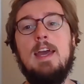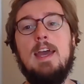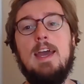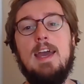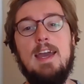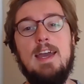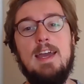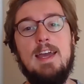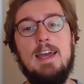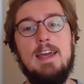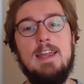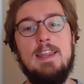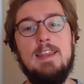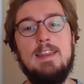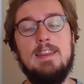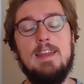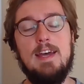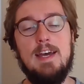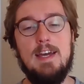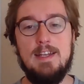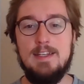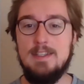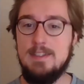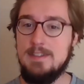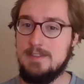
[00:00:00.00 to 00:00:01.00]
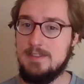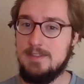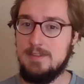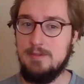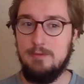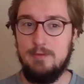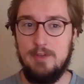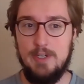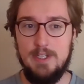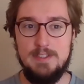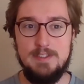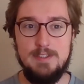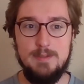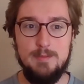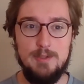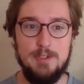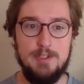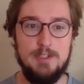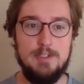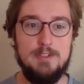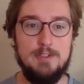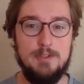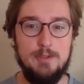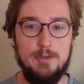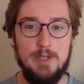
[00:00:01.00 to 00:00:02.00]
and that is very similar
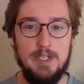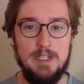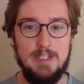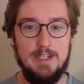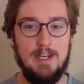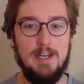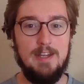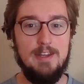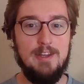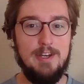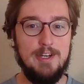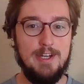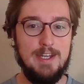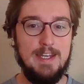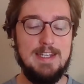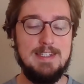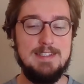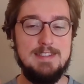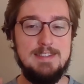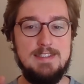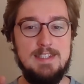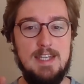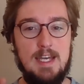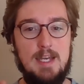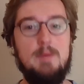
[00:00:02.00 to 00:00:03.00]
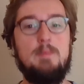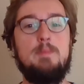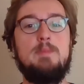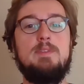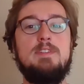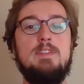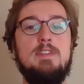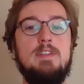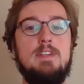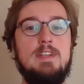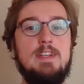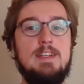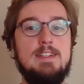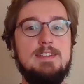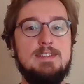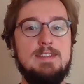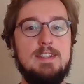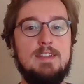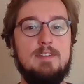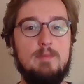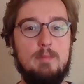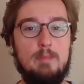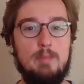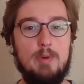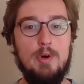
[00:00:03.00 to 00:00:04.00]
to two-way dialogue, except instead
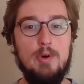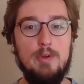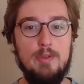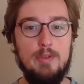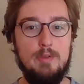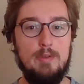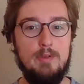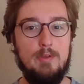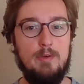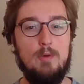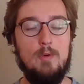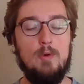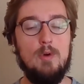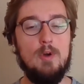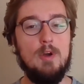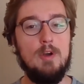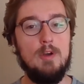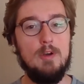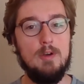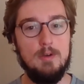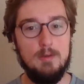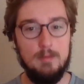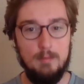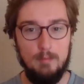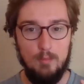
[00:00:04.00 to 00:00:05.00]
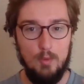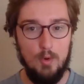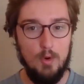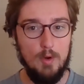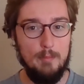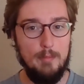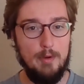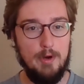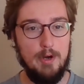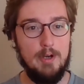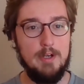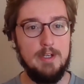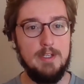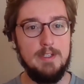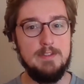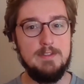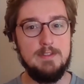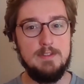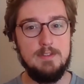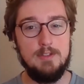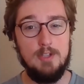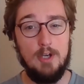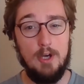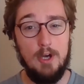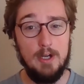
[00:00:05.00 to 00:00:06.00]
of both or more parties
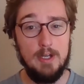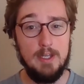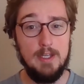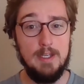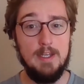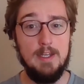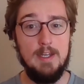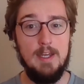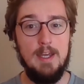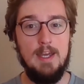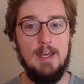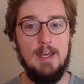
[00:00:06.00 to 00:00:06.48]
talking,